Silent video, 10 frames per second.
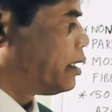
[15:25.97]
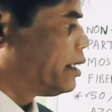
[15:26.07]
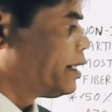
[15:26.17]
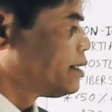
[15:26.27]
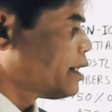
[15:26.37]

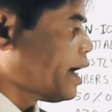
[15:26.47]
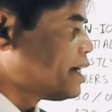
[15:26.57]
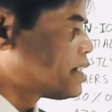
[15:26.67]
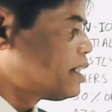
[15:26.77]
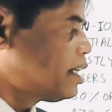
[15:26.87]
That is
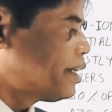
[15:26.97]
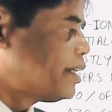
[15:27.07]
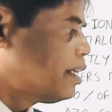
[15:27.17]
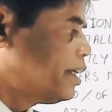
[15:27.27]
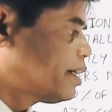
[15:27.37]
additional
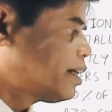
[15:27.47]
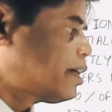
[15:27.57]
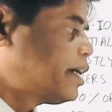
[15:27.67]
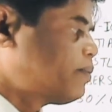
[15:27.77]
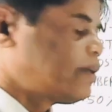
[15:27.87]
in
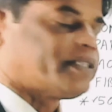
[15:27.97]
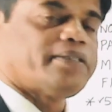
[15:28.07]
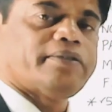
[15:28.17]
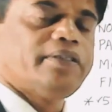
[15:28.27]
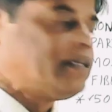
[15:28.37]
lacquer and washing.